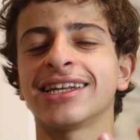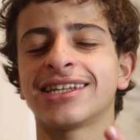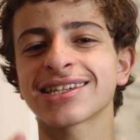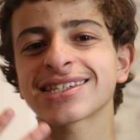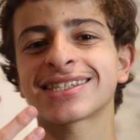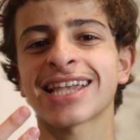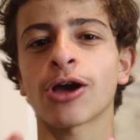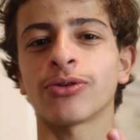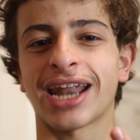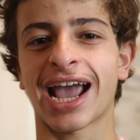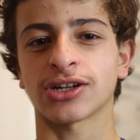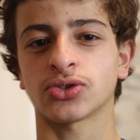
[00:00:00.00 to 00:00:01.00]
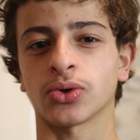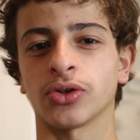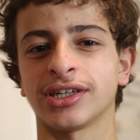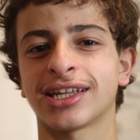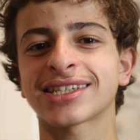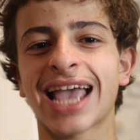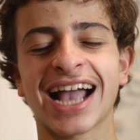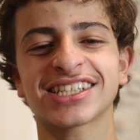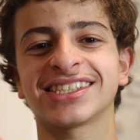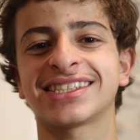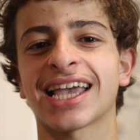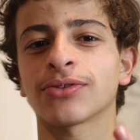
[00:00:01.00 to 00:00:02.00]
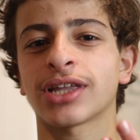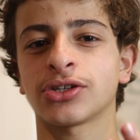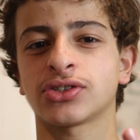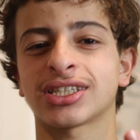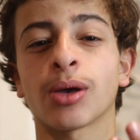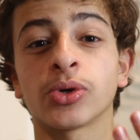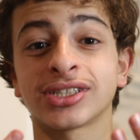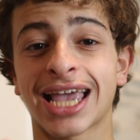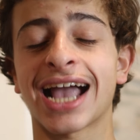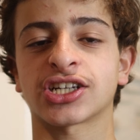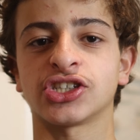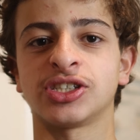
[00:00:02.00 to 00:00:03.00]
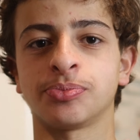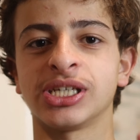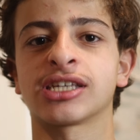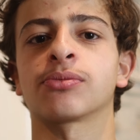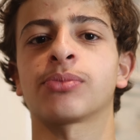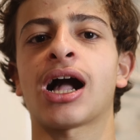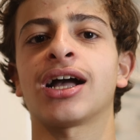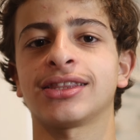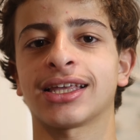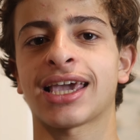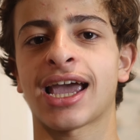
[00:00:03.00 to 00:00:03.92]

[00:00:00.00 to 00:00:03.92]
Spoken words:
It doesn't sound natural. It doesn't actually sound like someone's actually speaking behind the